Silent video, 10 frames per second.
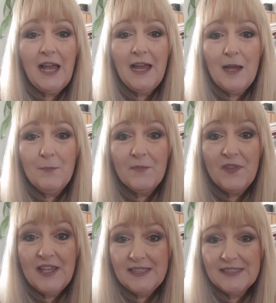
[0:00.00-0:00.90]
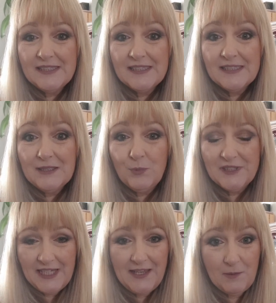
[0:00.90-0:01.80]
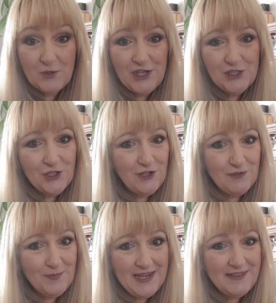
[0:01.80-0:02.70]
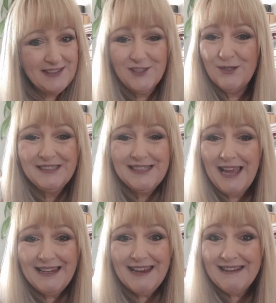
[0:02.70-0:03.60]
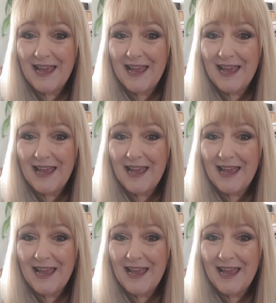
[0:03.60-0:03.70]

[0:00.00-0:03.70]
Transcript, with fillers: Um, this will take the pressure off me. There's no selling.